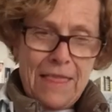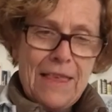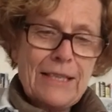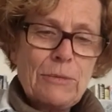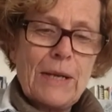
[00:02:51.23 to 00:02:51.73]

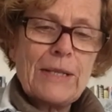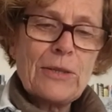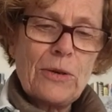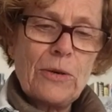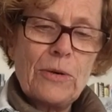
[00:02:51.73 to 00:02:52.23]
This one's
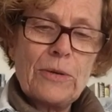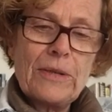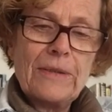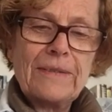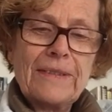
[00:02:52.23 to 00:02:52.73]
called
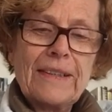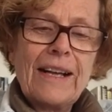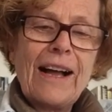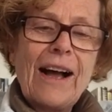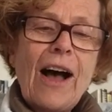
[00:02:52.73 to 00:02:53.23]

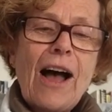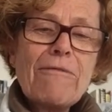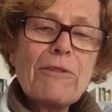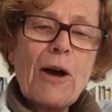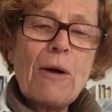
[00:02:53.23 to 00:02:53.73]

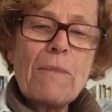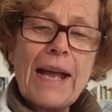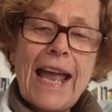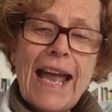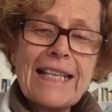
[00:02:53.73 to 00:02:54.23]
I've Got
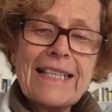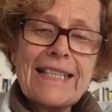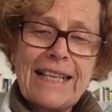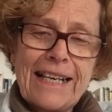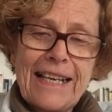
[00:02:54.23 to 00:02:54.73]
My Head
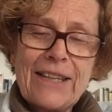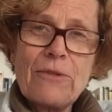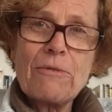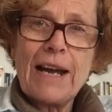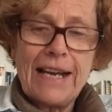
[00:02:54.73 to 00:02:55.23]
Stuck in the
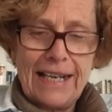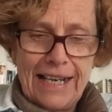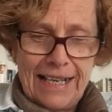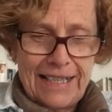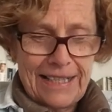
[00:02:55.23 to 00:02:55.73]

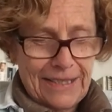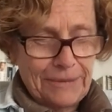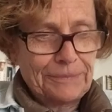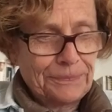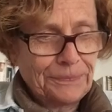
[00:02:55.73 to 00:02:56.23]
Railings
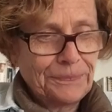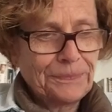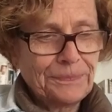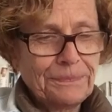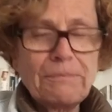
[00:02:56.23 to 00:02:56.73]

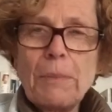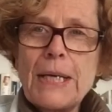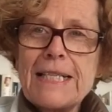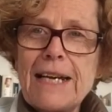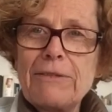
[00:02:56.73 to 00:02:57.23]
by
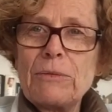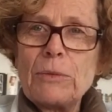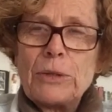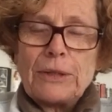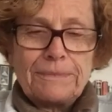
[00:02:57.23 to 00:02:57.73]
David
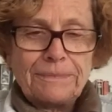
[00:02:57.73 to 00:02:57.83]
Wood.